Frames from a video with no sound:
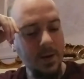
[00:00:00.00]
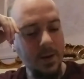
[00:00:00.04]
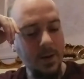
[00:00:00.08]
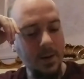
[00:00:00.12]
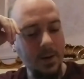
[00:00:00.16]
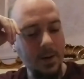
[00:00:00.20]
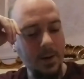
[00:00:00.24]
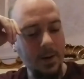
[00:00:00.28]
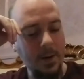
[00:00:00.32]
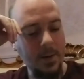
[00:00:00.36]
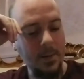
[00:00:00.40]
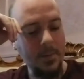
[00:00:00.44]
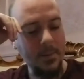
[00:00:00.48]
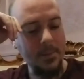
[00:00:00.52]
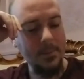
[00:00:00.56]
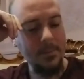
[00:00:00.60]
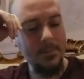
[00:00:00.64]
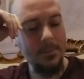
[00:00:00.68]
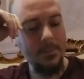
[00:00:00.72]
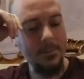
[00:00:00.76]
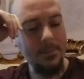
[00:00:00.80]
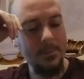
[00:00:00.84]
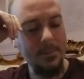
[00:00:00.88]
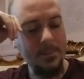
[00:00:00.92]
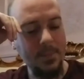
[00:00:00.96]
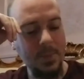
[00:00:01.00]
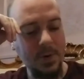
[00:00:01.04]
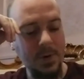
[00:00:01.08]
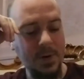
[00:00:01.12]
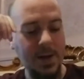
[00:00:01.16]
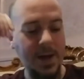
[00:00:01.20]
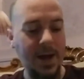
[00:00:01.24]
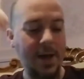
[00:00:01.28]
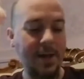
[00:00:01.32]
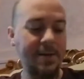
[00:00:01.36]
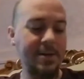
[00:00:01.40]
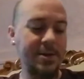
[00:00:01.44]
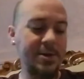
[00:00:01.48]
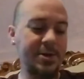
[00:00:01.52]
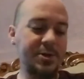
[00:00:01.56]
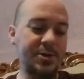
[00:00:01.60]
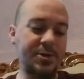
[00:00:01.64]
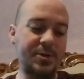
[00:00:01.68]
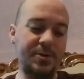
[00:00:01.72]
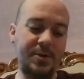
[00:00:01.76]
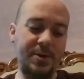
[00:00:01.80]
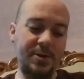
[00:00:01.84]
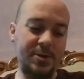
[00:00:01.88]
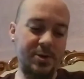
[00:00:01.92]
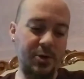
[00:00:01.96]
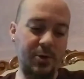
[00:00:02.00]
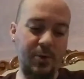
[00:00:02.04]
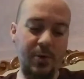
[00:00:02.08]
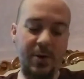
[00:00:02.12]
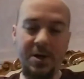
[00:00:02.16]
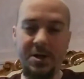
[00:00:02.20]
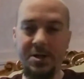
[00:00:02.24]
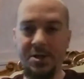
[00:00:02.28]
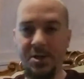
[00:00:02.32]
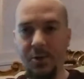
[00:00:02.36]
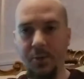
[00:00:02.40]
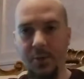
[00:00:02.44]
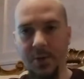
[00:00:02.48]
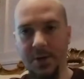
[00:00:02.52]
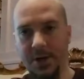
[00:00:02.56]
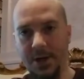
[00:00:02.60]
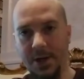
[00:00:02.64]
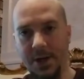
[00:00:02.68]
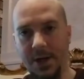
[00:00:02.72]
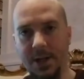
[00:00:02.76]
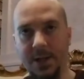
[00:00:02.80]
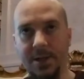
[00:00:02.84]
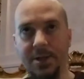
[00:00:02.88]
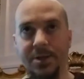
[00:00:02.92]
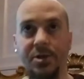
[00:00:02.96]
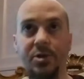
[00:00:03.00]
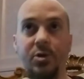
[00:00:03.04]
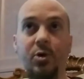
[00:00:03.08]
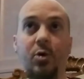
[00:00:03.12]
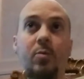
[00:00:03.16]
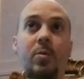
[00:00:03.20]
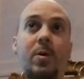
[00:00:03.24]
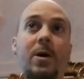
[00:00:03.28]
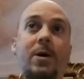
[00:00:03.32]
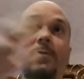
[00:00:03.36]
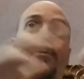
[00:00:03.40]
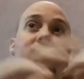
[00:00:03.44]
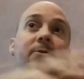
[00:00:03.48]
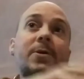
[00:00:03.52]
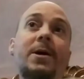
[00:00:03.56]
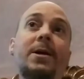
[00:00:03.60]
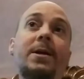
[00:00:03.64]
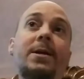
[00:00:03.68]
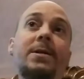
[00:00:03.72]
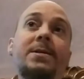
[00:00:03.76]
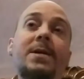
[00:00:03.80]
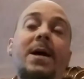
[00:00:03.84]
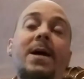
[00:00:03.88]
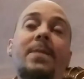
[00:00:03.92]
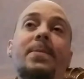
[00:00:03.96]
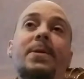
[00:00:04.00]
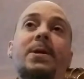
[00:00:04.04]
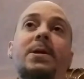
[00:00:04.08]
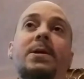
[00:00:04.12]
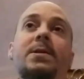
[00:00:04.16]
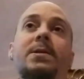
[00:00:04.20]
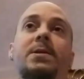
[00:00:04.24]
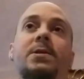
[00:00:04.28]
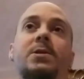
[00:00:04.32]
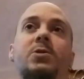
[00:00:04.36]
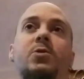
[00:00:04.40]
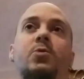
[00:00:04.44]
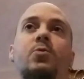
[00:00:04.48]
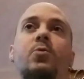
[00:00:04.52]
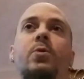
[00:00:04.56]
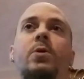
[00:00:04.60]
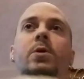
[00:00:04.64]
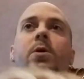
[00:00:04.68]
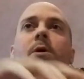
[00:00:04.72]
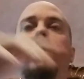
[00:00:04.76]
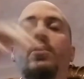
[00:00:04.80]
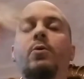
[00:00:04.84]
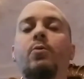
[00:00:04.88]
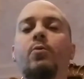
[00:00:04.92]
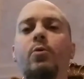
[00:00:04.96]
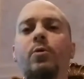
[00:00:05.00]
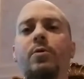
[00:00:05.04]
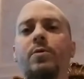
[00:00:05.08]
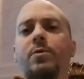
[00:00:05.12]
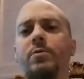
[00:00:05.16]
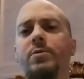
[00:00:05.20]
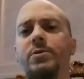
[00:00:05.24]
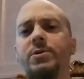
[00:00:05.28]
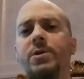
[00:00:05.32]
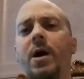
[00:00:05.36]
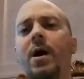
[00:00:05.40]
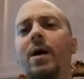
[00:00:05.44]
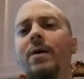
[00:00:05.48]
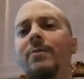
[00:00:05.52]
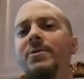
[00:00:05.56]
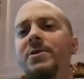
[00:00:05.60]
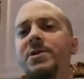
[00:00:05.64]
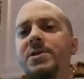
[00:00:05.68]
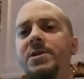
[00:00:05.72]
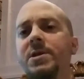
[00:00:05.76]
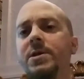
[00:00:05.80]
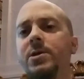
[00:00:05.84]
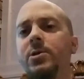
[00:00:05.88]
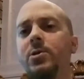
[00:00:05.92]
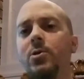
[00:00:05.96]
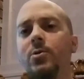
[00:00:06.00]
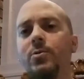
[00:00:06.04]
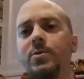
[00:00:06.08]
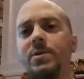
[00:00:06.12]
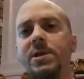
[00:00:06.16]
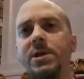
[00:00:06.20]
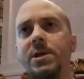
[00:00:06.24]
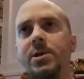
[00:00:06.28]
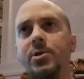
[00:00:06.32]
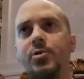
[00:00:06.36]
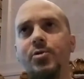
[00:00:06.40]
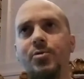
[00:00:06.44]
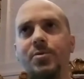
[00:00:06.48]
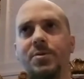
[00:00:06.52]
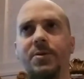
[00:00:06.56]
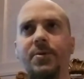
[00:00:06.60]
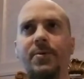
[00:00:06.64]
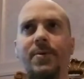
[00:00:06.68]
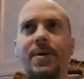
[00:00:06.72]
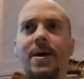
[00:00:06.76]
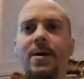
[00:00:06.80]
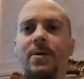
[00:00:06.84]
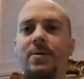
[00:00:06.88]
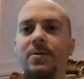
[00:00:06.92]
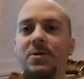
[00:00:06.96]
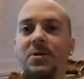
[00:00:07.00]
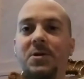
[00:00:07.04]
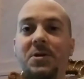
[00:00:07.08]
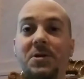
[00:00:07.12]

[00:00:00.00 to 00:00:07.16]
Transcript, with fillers: um, but yeah this this crazy ridiculous snowball fight is happening in the schoolyard where there's obviously no teachers around